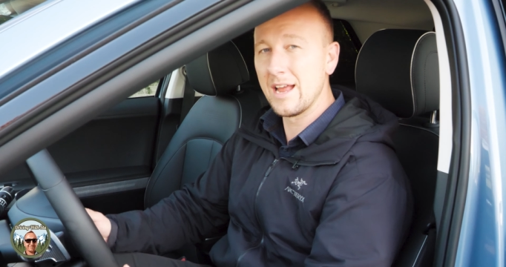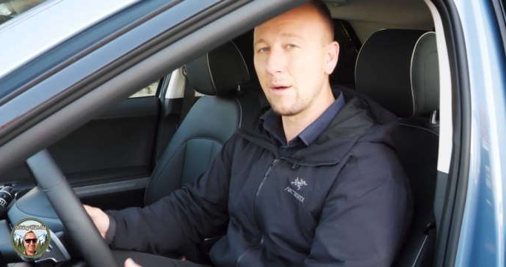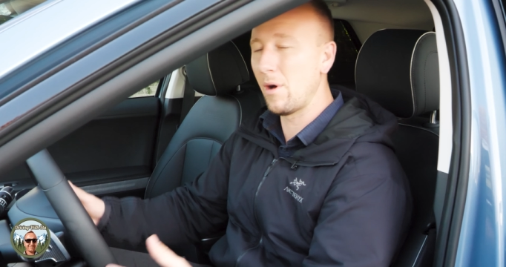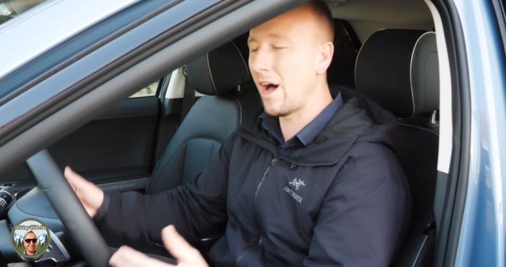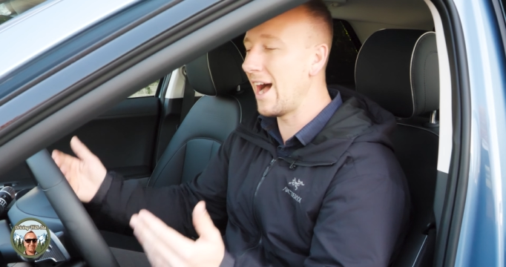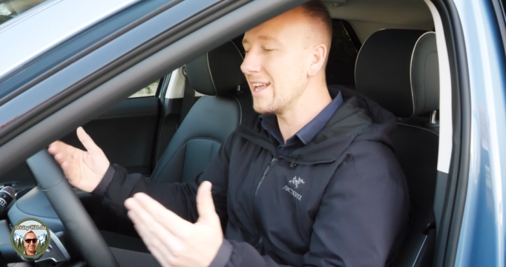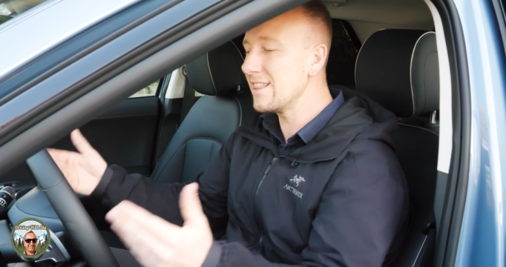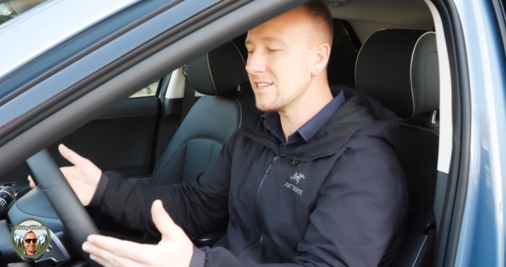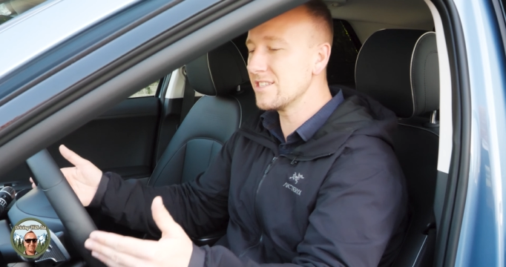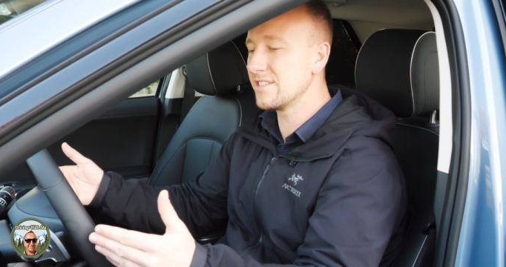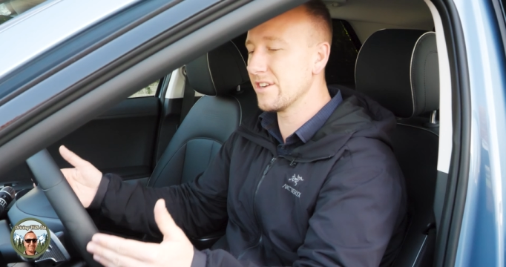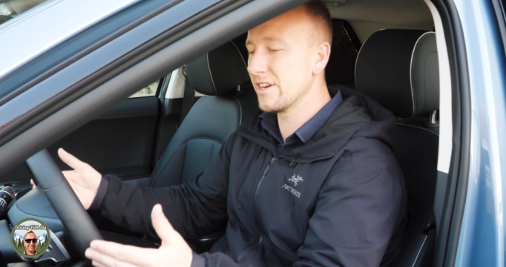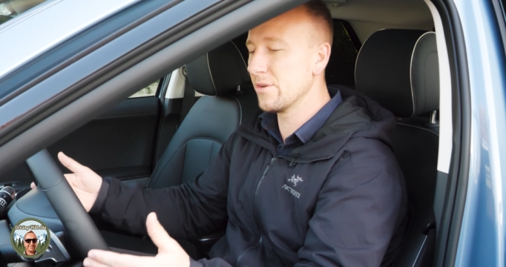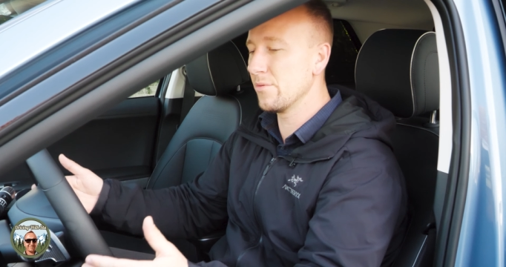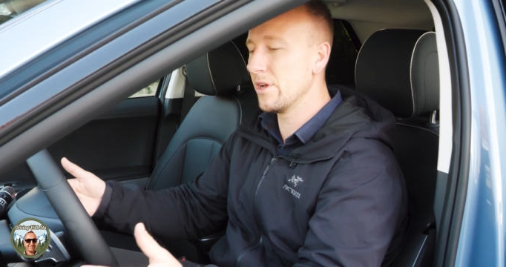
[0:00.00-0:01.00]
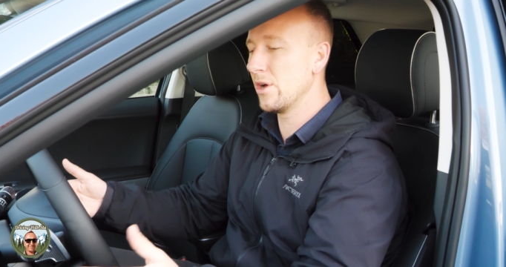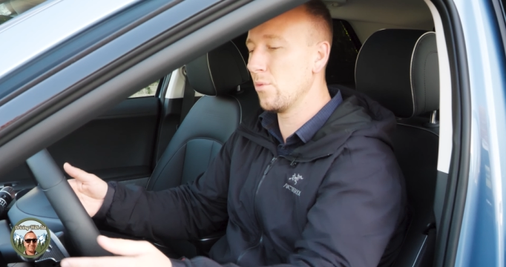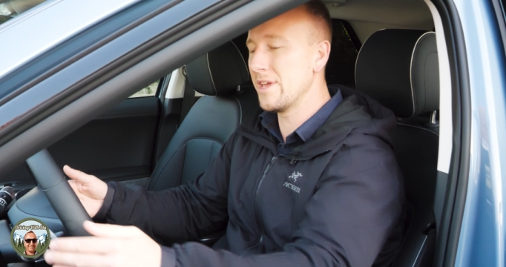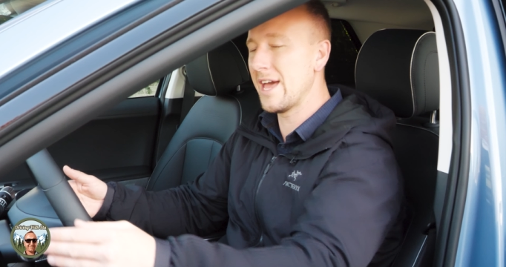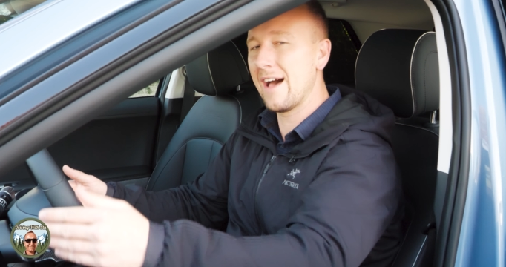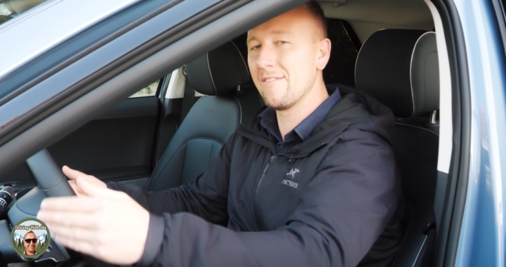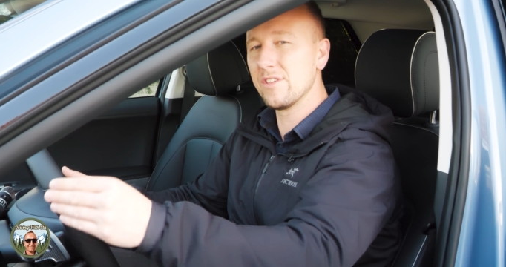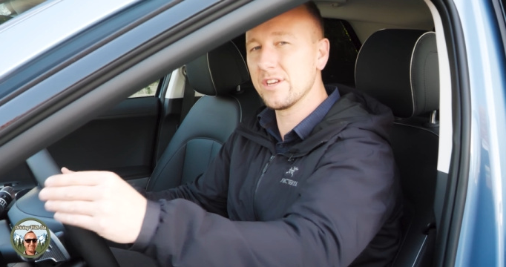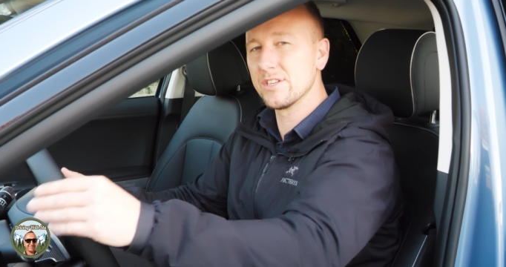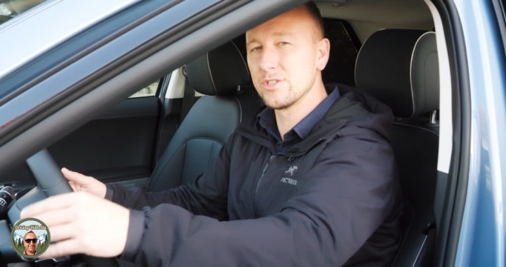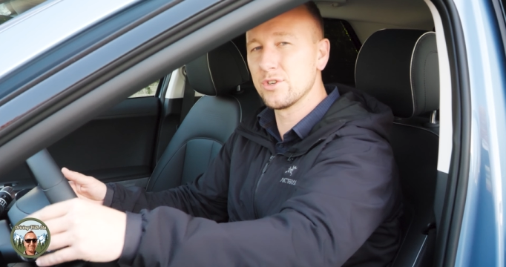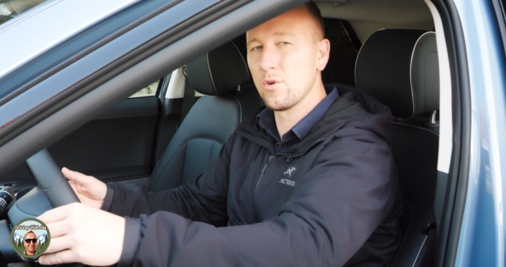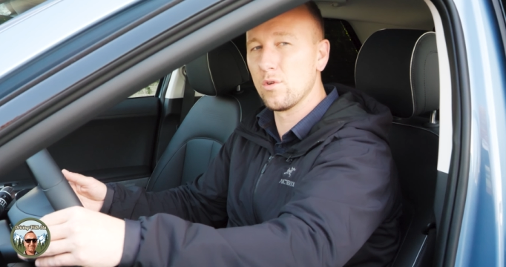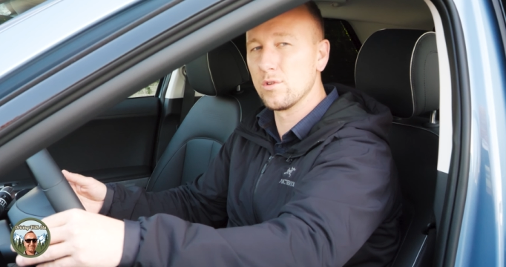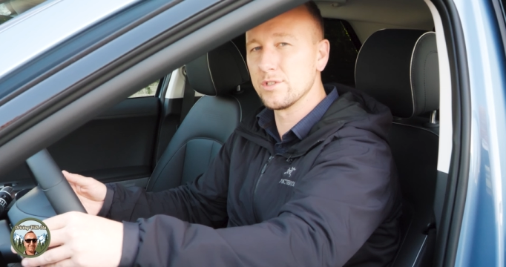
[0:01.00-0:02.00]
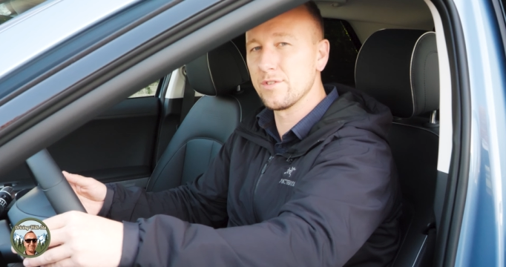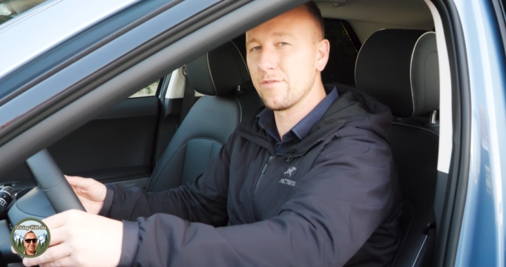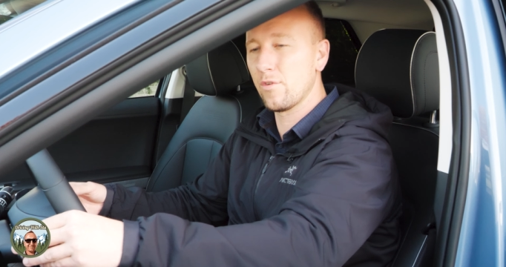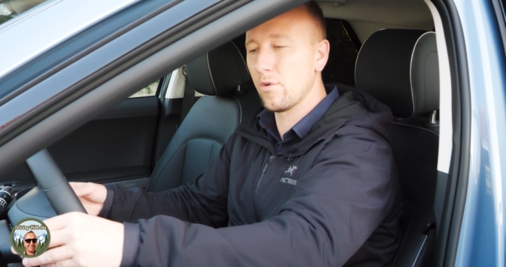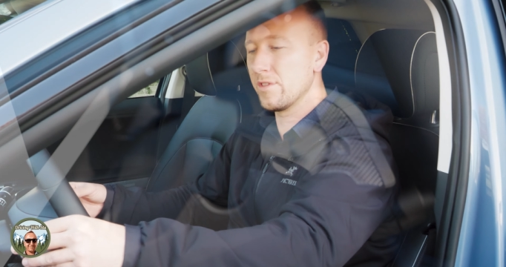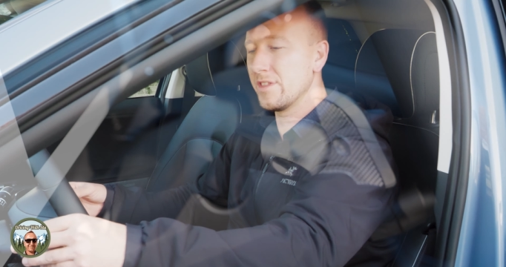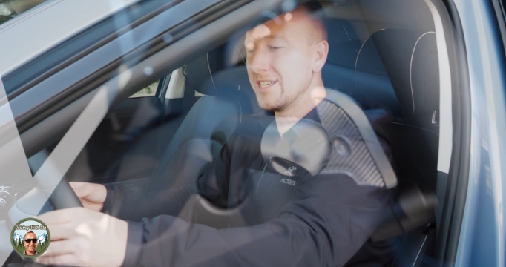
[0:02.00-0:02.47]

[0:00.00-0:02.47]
Now behind the steering wheel, we have the controls for